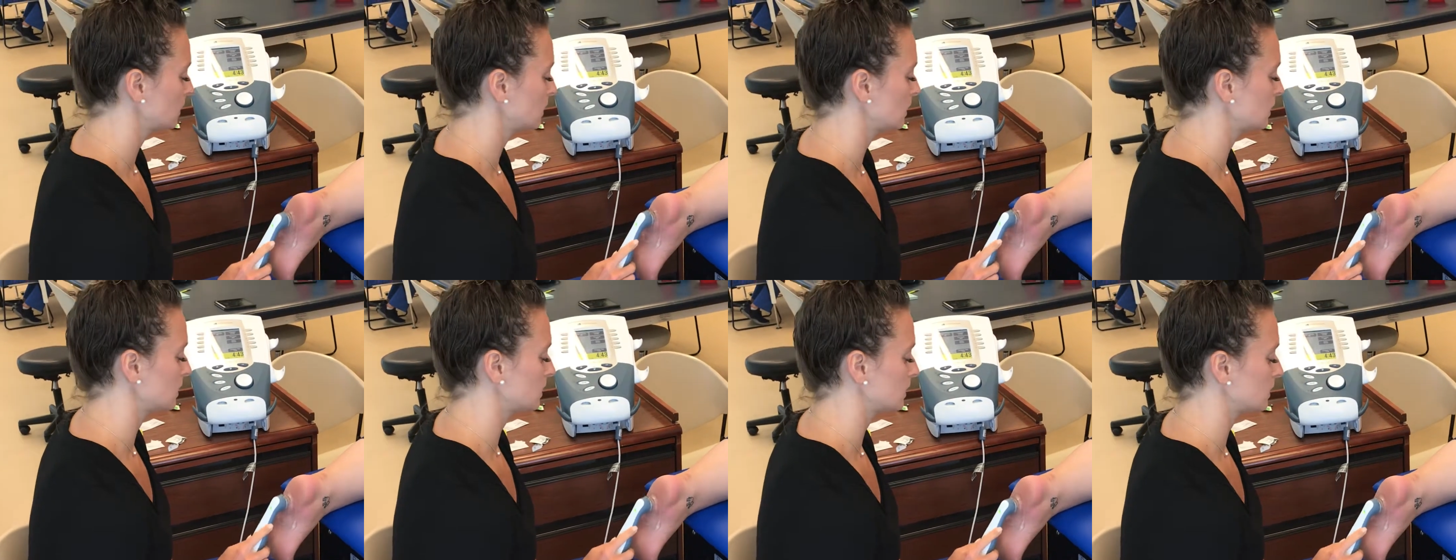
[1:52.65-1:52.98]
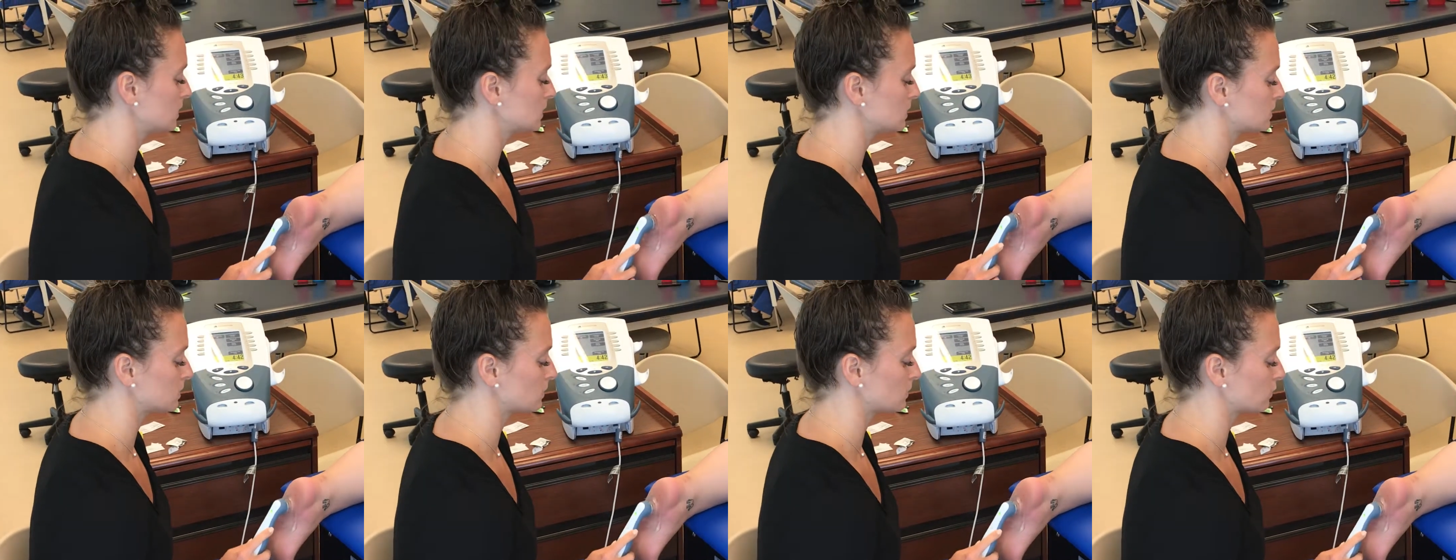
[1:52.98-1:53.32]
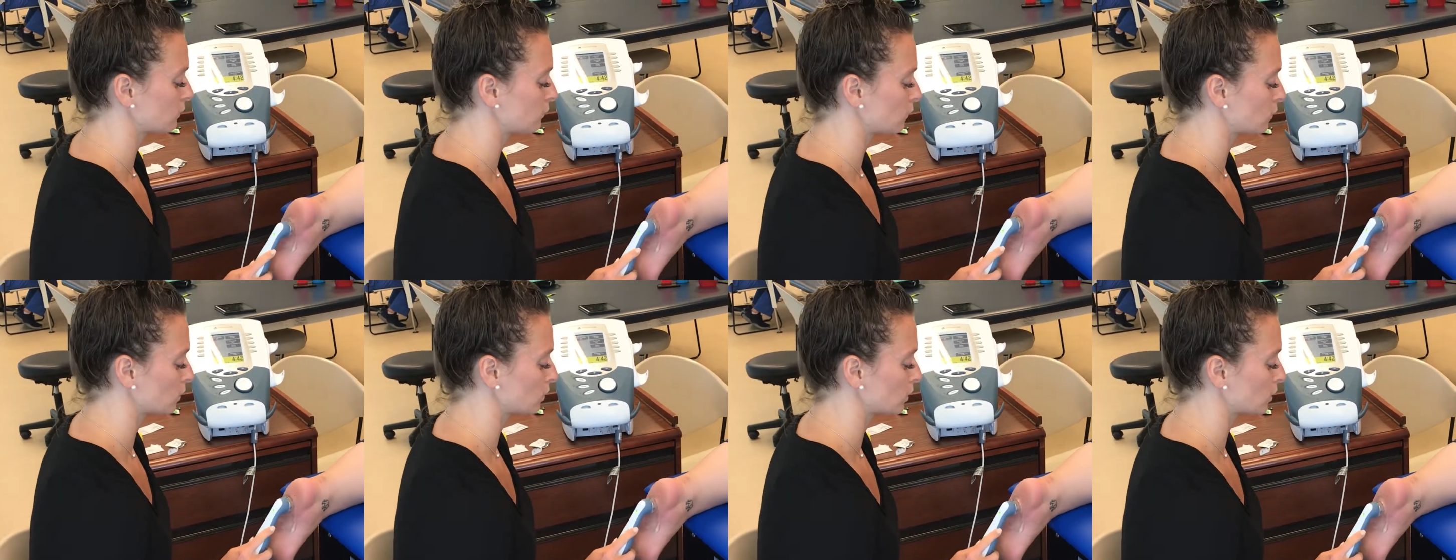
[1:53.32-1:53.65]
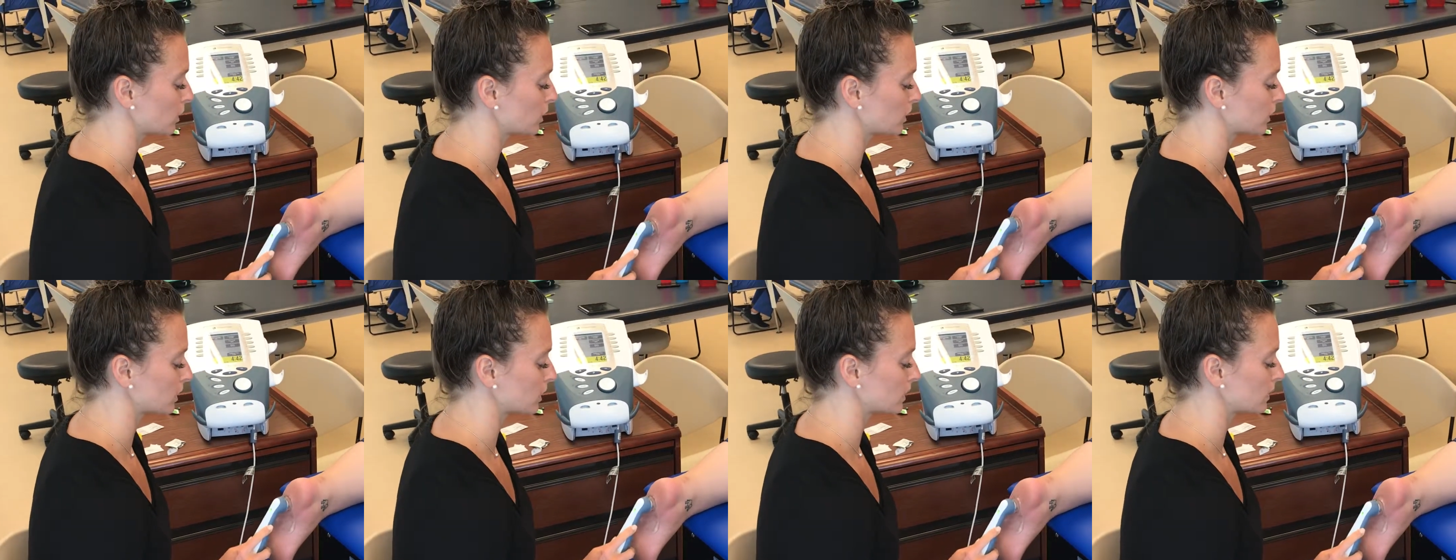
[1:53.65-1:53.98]
is
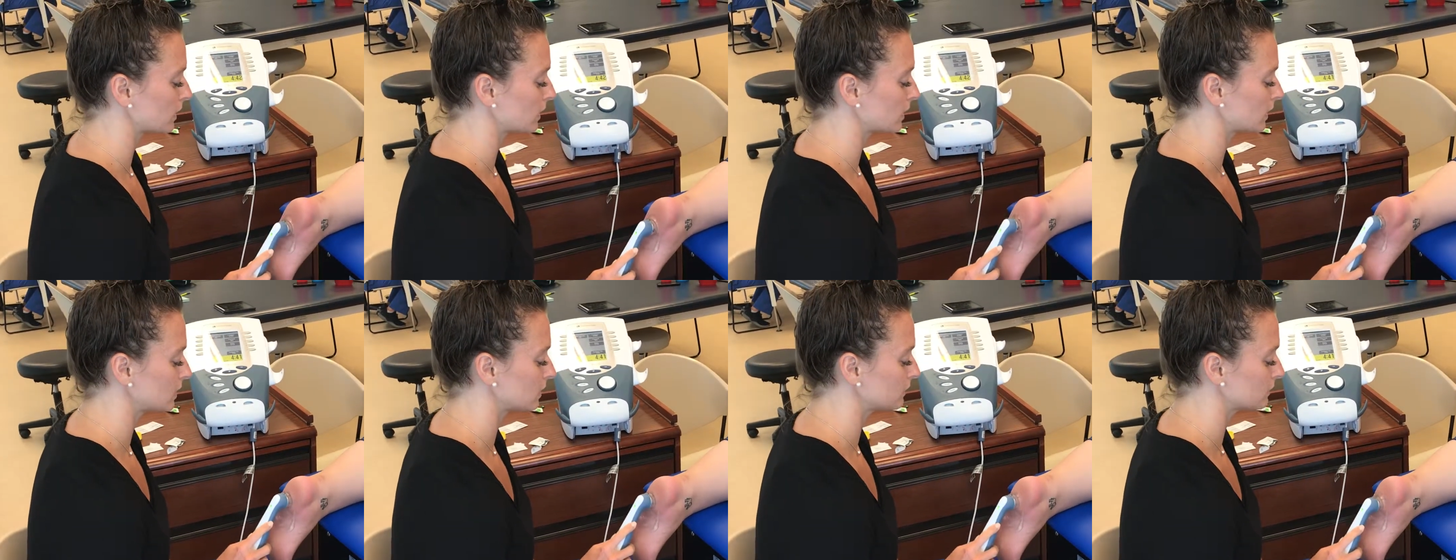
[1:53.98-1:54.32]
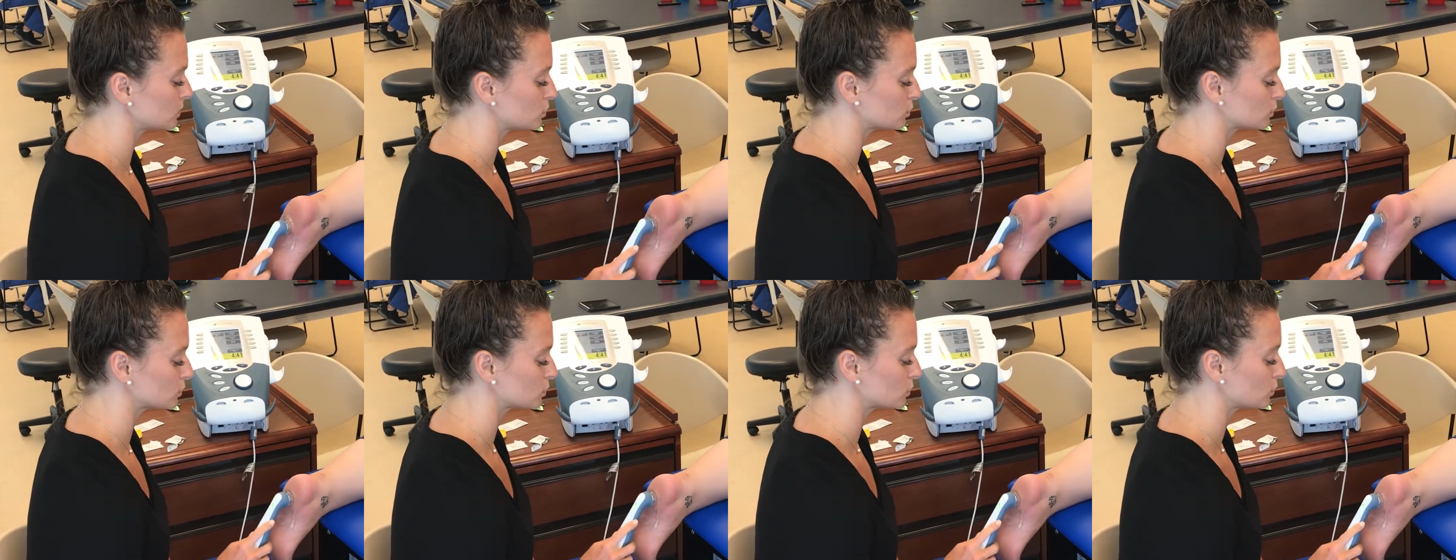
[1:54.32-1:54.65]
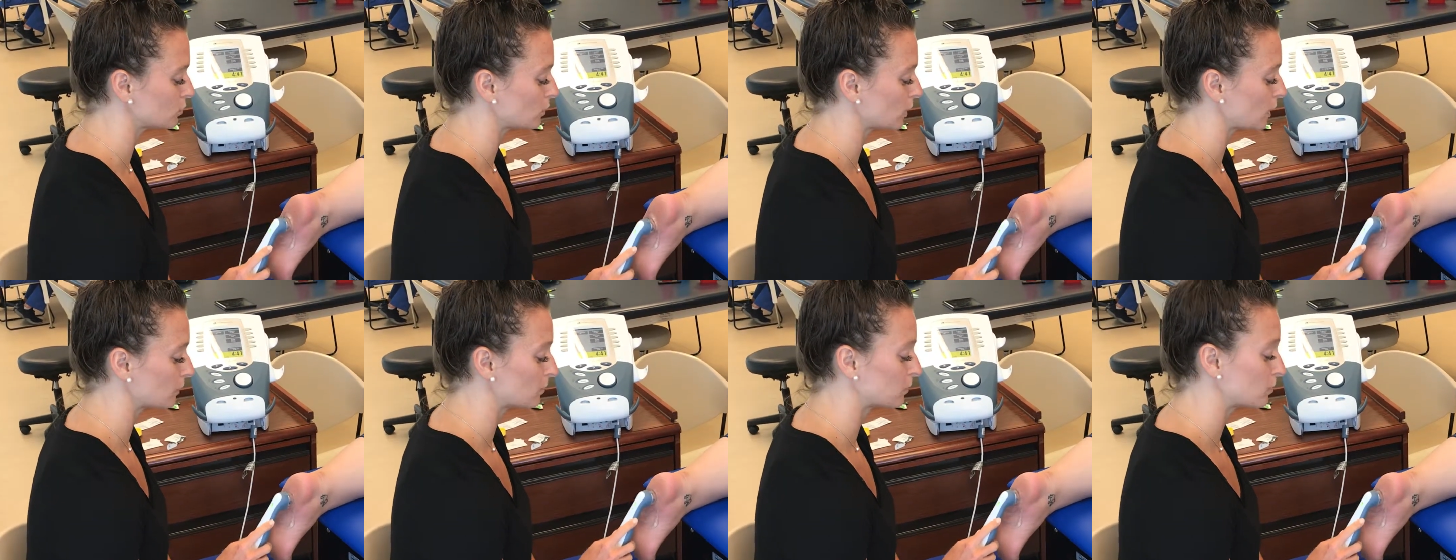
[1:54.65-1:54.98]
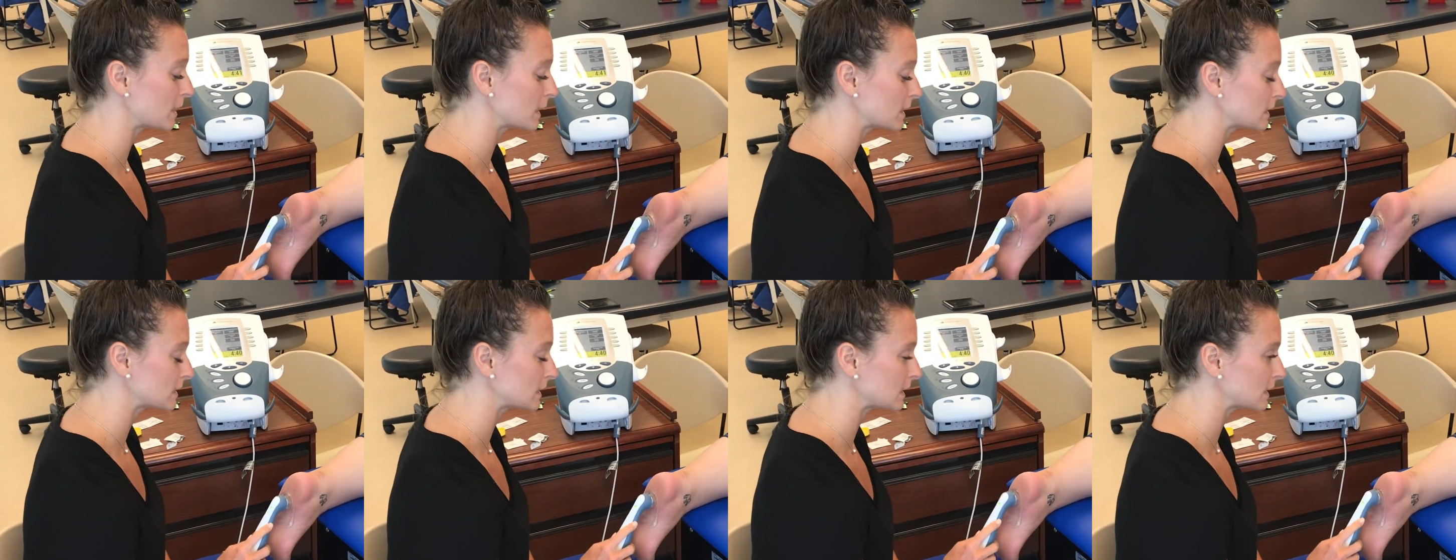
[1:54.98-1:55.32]
for individuals who are
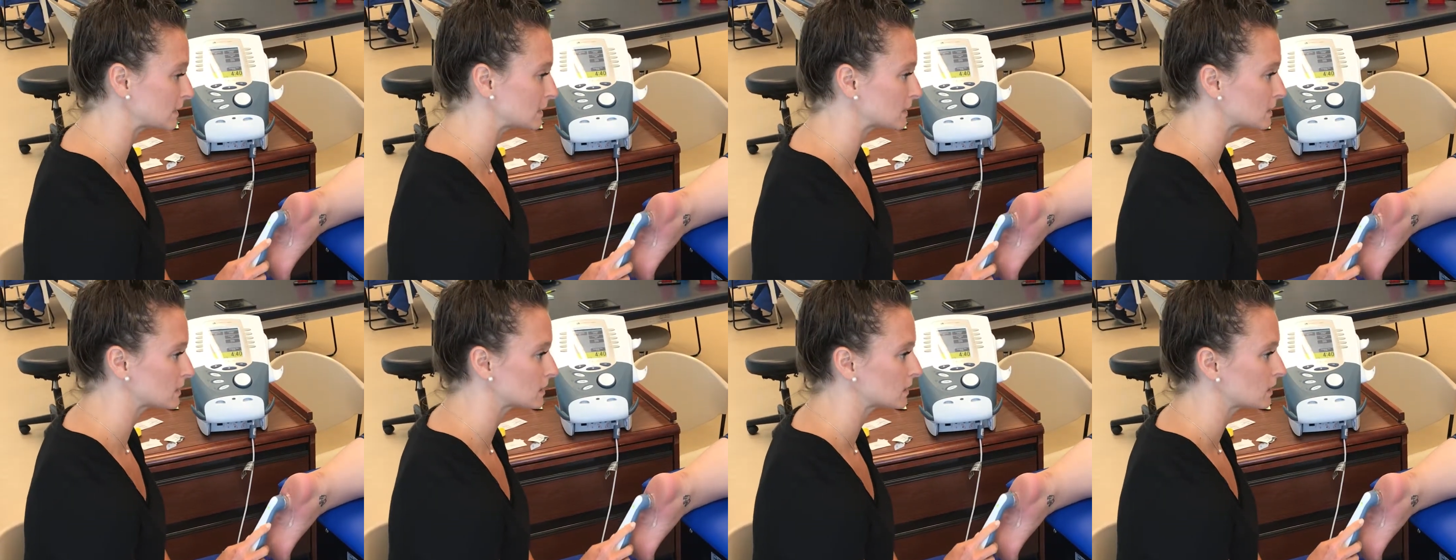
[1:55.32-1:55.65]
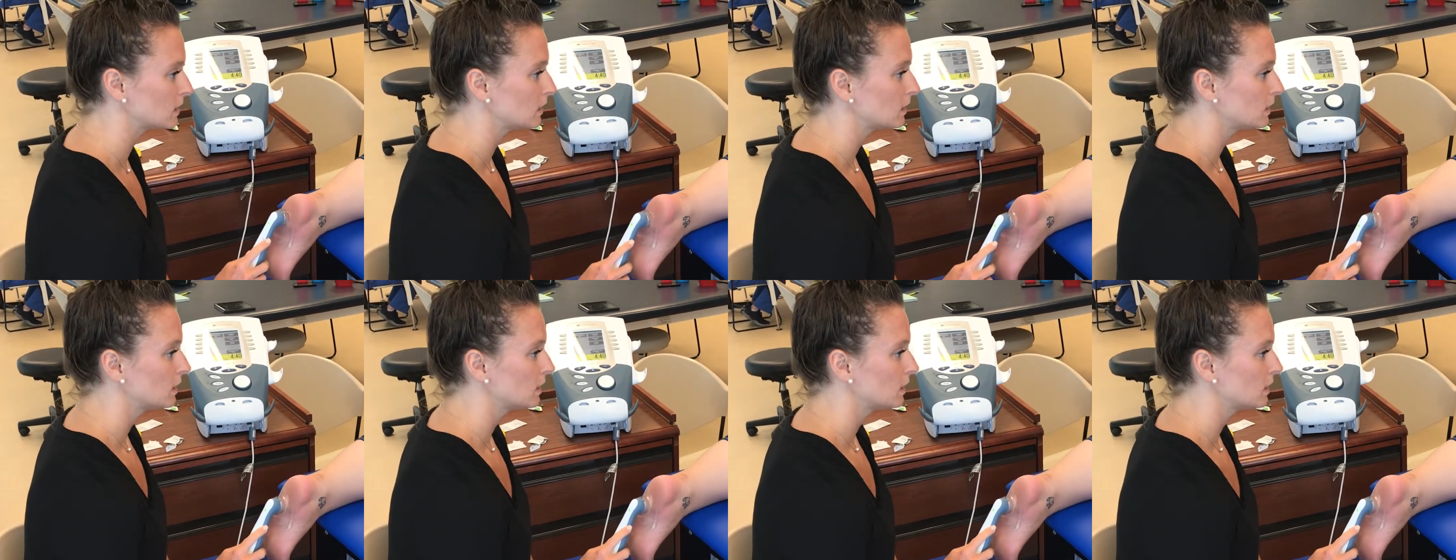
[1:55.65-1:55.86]
pregnant